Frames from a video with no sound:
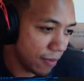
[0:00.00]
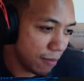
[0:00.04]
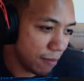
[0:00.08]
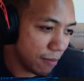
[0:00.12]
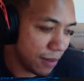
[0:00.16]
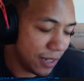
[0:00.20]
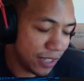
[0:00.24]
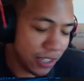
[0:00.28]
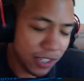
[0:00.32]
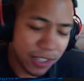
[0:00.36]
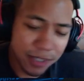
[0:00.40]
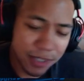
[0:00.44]

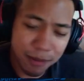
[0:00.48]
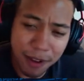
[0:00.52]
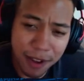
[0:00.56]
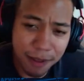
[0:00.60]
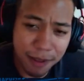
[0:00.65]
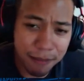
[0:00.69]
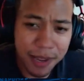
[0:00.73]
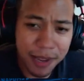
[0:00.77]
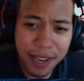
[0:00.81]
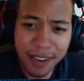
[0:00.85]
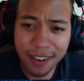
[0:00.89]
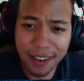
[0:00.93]
But just my
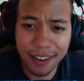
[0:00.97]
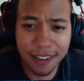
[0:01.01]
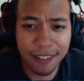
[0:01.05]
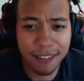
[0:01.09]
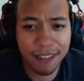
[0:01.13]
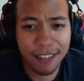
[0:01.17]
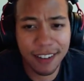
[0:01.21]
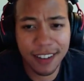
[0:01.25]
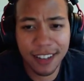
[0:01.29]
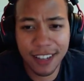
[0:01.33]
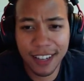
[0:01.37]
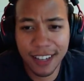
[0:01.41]
opinion,
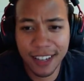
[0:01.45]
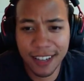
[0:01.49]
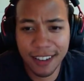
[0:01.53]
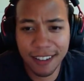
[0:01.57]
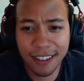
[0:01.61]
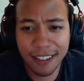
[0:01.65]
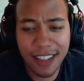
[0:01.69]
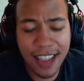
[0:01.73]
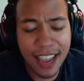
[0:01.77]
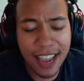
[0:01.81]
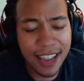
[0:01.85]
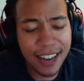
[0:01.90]

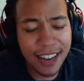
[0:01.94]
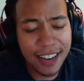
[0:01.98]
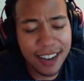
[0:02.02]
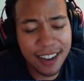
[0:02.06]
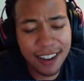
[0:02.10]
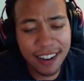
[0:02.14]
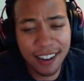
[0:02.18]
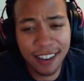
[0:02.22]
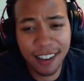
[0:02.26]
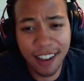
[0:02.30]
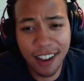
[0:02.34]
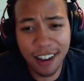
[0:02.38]
add
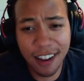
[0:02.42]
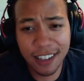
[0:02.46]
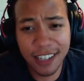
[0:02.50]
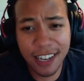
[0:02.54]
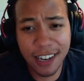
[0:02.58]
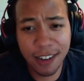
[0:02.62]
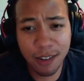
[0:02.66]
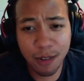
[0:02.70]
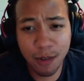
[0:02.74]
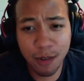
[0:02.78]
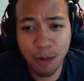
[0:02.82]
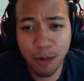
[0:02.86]
in a
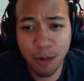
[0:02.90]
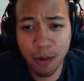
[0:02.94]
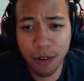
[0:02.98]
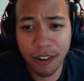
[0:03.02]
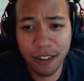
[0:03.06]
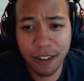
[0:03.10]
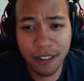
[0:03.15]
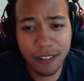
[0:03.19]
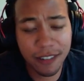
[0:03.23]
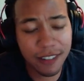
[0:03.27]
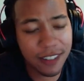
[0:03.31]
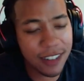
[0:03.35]
lockdown
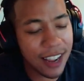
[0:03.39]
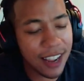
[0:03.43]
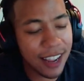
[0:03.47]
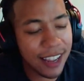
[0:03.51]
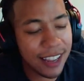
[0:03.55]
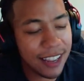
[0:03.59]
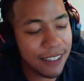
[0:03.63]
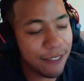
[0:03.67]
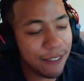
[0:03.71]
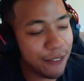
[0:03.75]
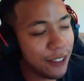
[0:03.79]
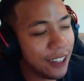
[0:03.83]
corner. I
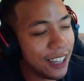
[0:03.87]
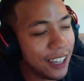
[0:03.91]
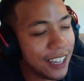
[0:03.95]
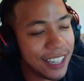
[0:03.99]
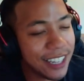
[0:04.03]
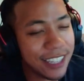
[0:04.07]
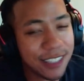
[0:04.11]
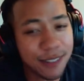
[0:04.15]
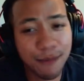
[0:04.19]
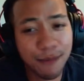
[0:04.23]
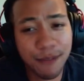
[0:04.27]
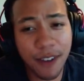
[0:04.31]
feel
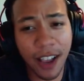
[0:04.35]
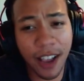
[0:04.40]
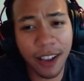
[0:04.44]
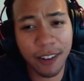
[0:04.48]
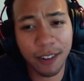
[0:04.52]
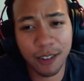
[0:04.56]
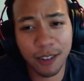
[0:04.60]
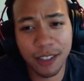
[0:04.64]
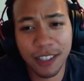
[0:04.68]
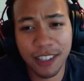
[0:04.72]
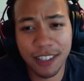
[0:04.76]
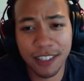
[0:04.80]
like it's
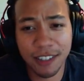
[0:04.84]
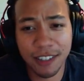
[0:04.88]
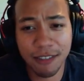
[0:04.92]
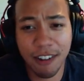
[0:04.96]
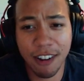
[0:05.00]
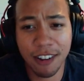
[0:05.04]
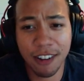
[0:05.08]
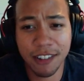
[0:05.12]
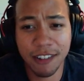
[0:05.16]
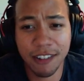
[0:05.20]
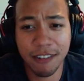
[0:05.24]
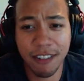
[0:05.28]
vital to this
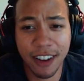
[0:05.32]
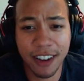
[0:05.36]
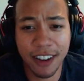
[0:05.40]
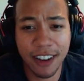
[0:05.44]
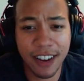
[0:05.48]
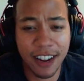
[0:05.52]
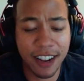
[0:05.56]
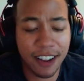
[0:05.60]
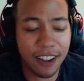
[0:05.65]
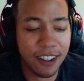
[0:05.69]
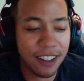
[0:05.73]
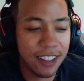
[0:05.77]
roster right
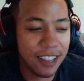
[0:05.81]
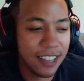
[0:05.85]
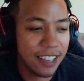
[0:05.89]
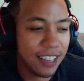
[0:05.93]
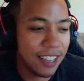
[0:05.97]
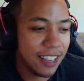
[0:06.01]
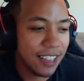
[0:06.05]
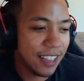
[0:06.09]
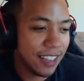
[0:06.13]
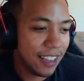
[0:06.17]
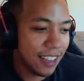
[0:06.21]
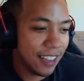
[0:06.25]
now.
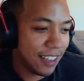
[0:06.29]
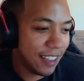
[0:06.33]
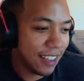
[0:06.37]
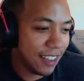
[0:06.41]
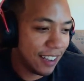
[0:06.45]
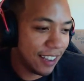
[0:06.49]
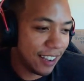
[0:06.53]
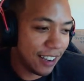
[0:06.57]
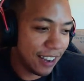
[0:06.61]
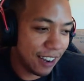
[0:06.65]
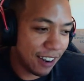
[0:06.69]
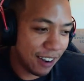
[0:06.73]

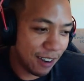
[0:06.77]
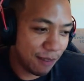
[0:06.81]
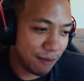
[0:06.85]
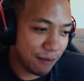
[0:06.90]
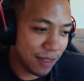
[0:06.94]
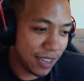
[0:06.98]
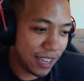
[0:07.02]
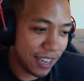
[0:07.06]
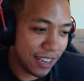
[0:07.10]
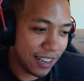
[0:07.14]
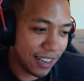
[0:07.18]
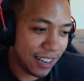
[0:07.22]

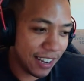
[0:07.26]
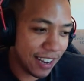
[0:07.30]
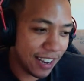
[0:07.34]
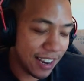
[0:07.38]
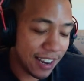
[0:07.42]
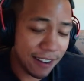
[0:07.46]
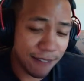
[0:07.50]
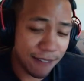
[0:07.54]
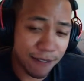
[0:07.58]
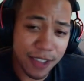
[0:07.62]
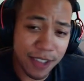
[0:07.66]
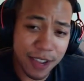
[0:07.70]
And
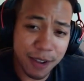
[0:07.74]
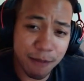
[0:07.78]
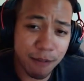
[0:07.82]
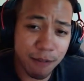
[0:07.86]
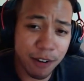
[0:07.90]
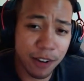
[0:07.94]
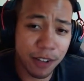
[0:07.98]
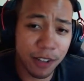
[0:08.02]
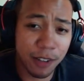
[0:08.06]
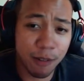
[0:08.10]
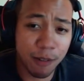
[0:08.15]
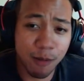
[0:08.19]
if they
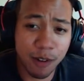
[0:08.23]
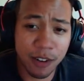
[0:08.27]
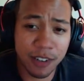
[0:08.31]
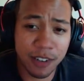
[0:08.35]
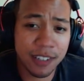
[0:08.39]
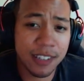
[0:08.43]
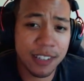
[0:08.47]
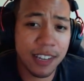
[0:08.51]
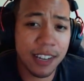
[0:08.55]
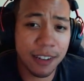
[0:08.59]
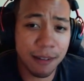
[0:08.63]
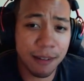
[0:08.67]
really want to
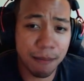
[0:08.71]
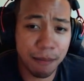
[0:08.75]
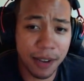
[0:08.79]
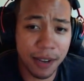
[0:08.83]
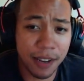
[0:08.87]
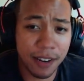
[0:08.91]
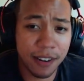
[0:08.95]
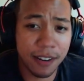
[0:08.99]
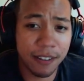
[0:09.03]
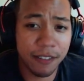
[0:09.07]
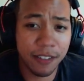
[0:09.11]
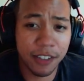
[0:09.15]
stay
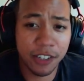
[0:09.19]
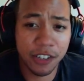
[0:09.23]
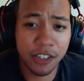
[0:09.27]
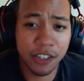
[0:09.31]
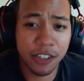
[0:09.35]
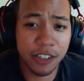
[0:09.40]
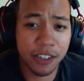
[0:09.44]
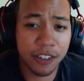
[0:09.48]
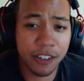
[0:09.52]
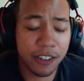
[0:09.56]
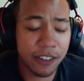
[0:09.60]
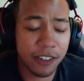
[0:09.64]
competitive this
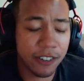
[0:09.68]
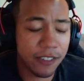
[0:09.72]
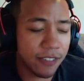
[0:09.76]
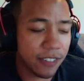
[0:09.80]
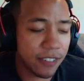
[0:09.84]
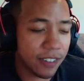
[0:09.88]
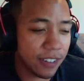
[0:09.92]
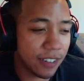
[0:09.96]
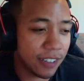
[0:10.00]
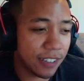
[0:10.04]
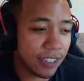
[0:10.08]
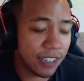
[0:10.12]
year,
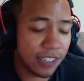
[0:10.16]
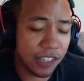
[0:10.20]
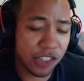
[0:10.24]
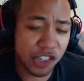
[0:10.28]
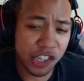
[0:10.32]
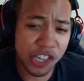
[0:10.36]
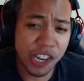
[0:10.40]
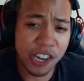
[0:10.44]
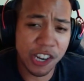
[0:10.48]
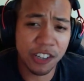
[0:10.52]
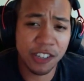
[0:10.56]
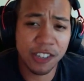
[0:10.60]
and
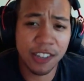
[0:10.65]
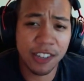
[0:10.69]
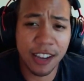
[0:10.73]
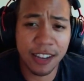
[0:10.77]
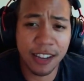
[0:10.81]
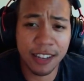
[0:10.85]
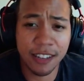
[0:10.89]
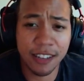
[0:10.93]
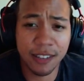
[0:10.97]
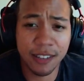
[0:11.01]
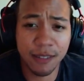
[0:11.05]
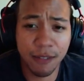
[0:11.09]
Shane
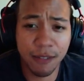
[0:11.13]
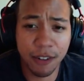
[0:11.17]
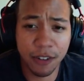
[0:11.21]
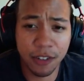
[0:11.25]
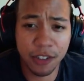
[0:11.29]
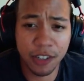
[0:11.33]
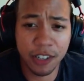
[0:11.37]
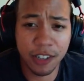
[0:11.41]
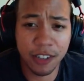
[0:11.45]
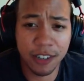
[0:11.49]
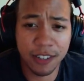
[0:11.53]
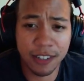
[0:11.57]
Steichen's
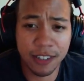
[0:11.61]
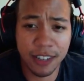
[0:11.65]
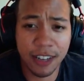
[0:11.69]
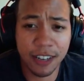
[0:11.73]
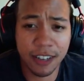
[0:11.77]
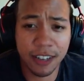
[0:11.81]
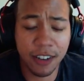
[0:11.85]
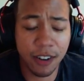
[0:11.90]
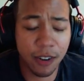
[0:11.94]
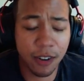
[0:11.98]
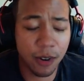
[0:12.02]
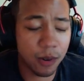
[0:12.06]
first year as a
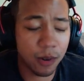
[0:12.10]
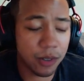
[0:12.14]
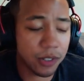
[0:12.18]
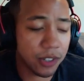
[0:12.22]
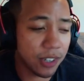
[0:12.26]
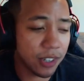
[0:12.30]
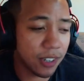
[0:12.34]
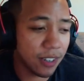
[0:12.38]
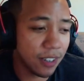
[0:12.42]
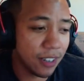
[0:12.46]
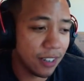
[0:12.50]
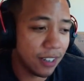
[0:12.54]
head coach,